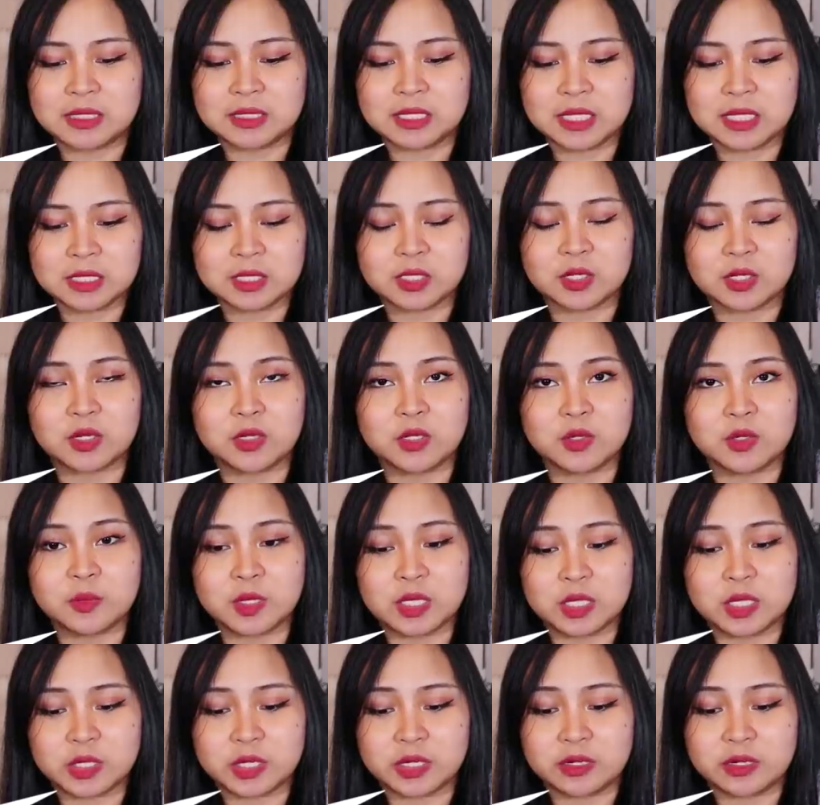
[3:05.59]
lang dito, you
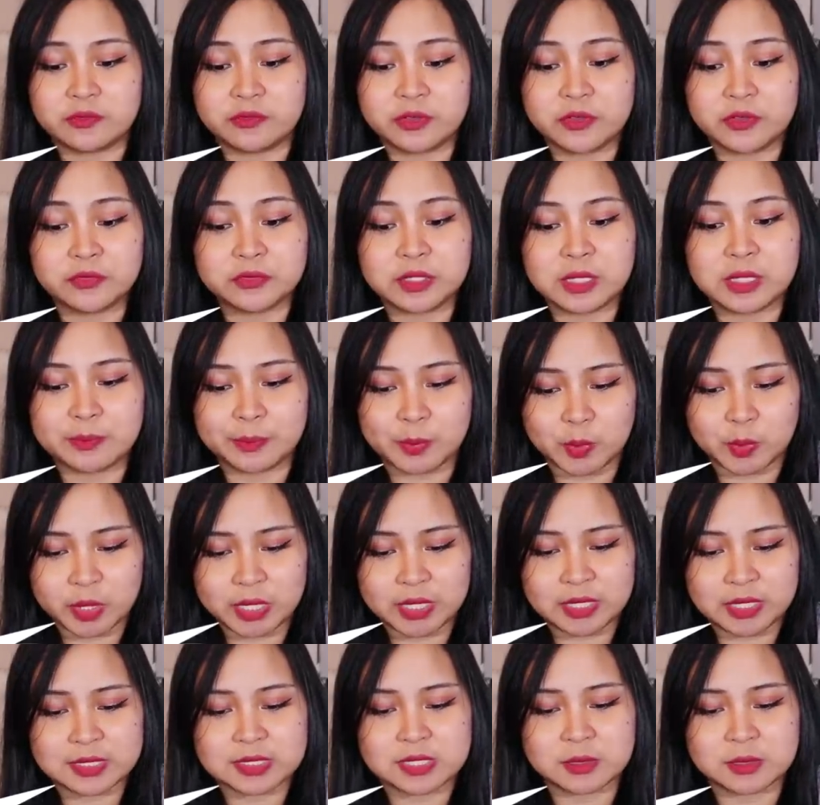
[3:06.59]
will earn 50
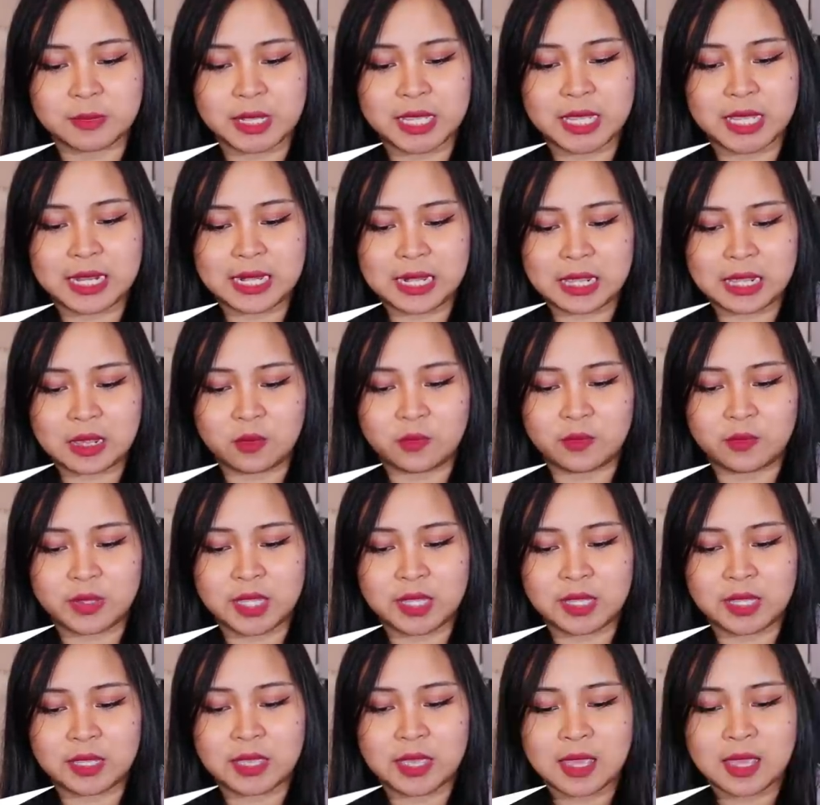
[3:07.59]
points by
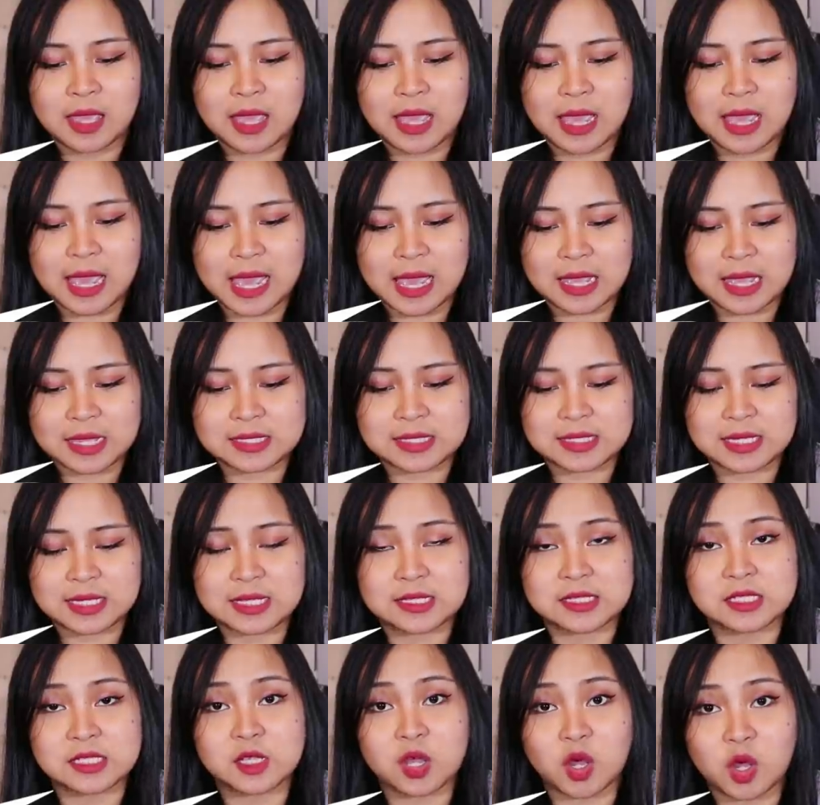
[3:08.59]
allowing
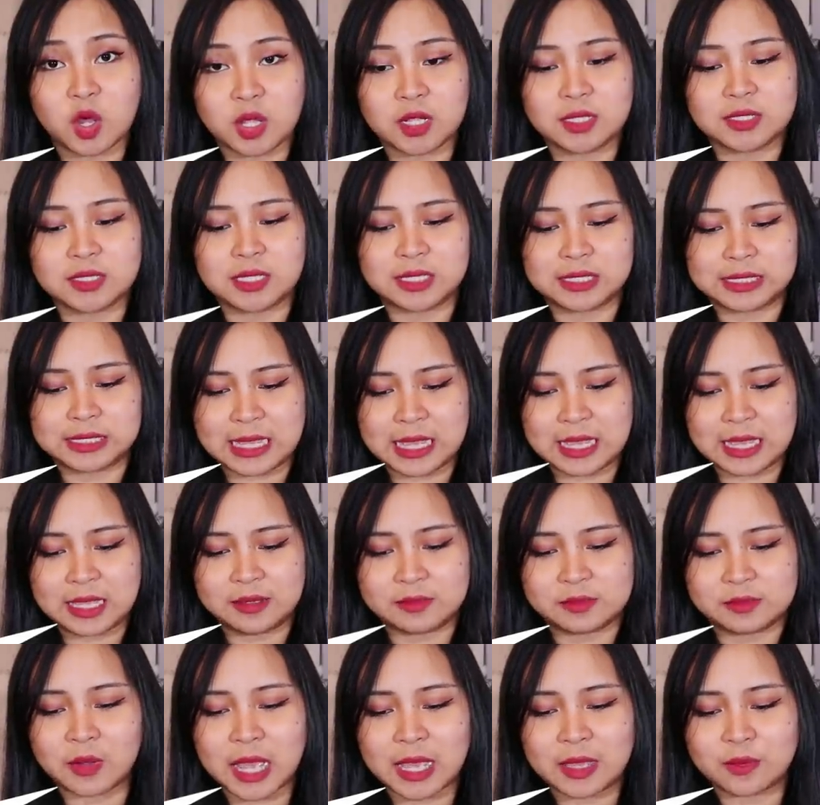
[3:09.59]
access all the
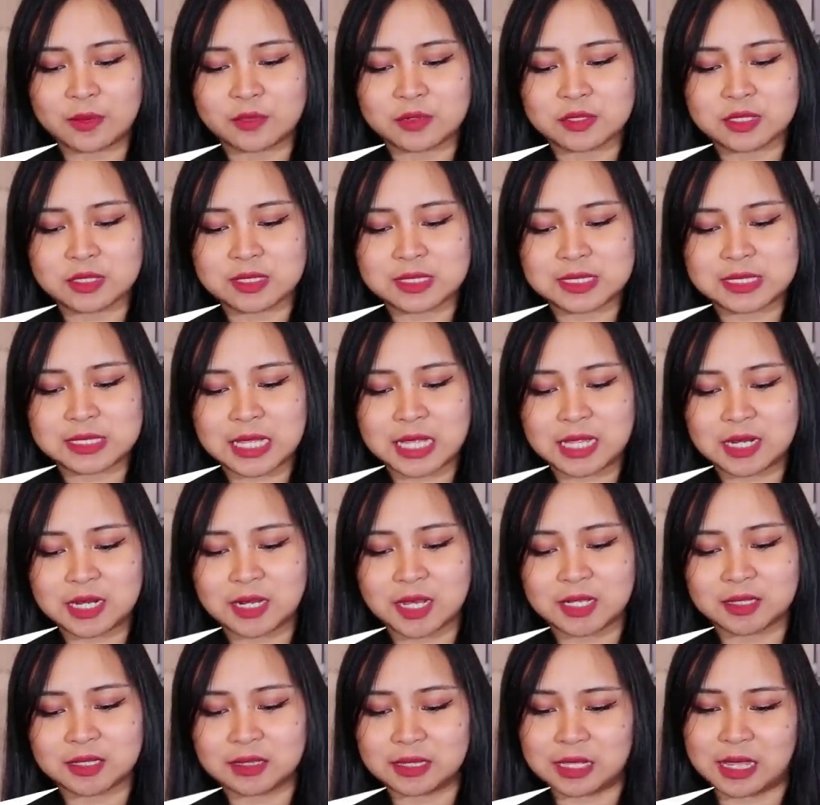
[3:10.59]
time. So, I would say
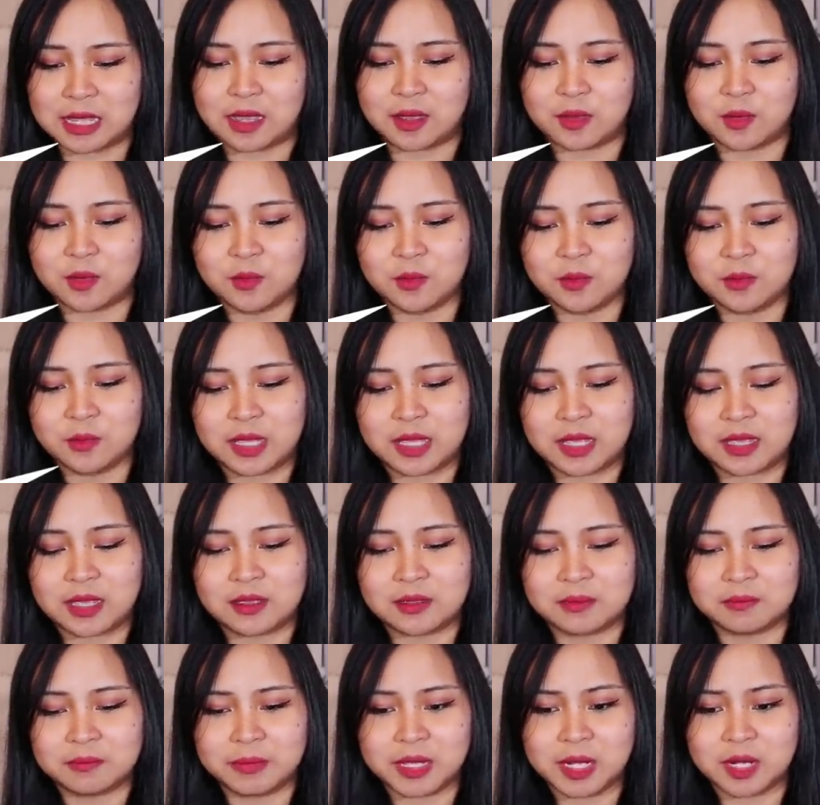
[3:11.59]
not now,
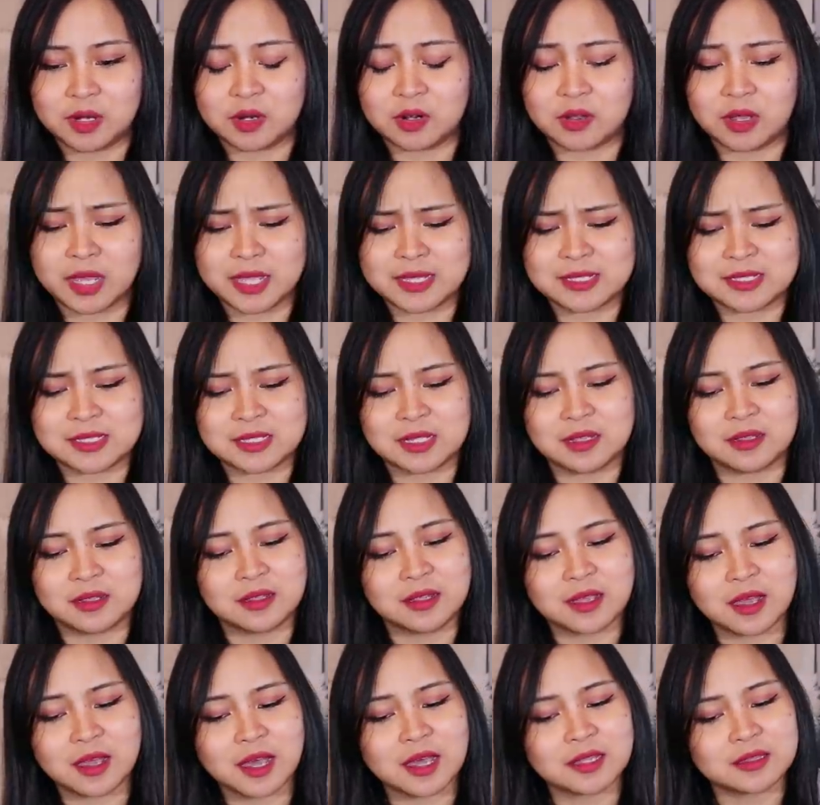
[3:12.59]
okay? Pero, I still
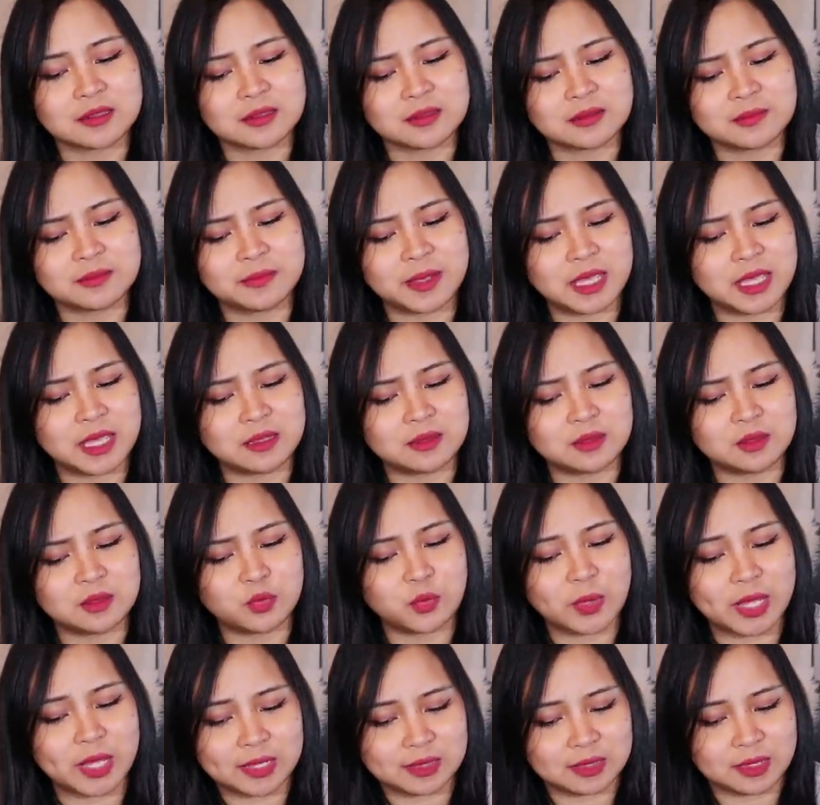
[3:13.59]
got paid
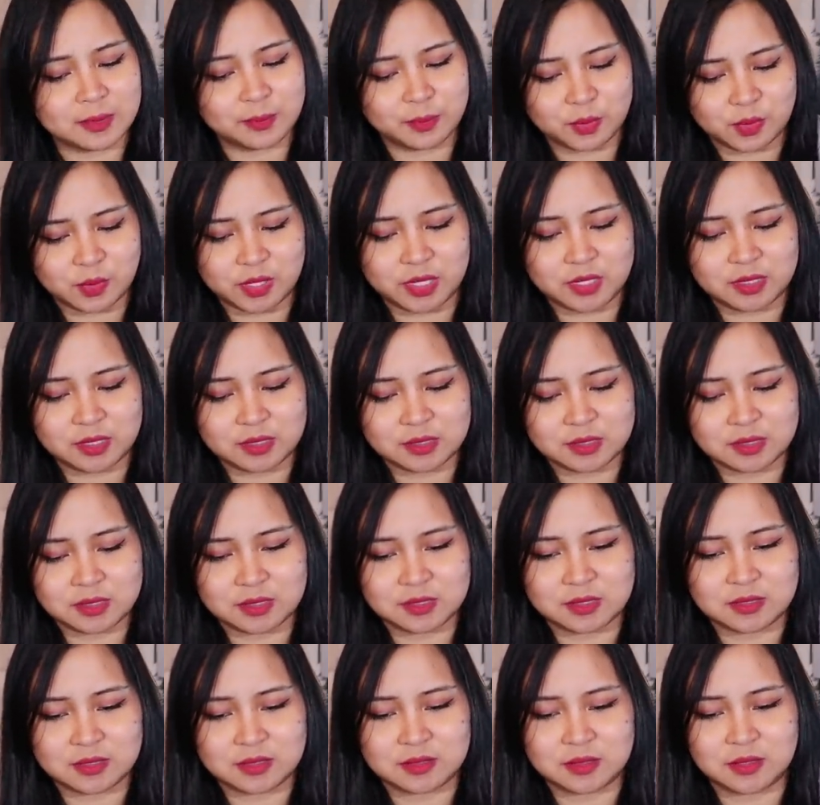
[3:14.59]
20 points.
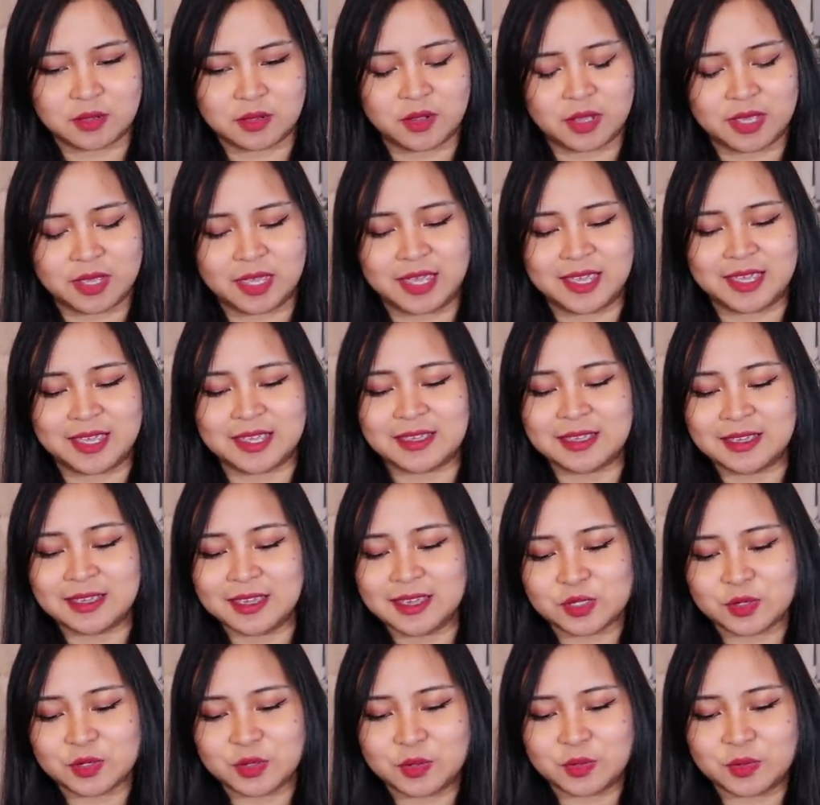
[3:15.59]
Okay?
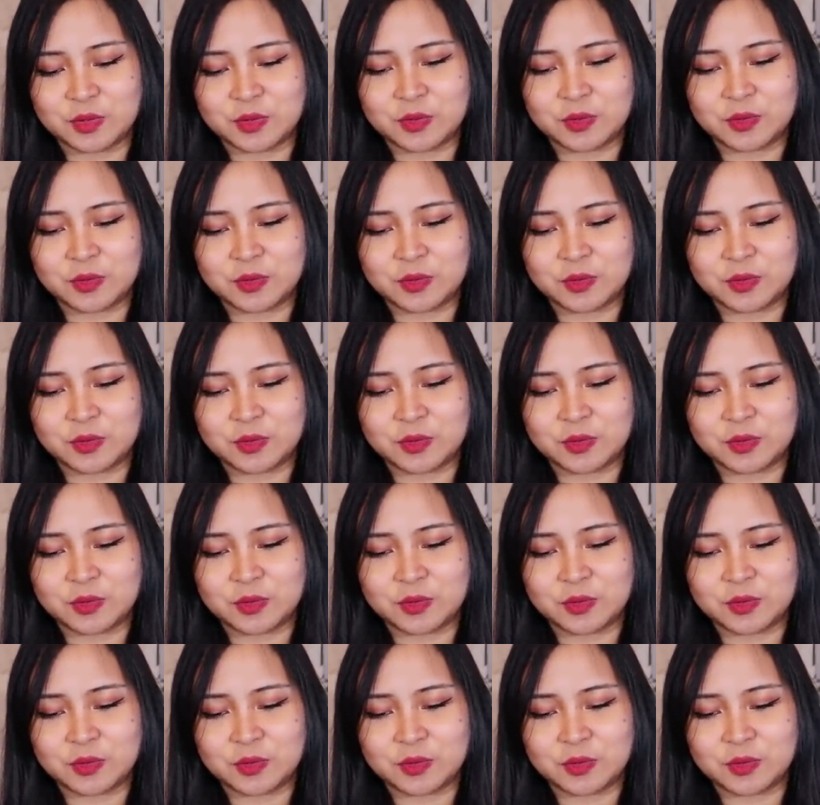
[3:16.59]
So,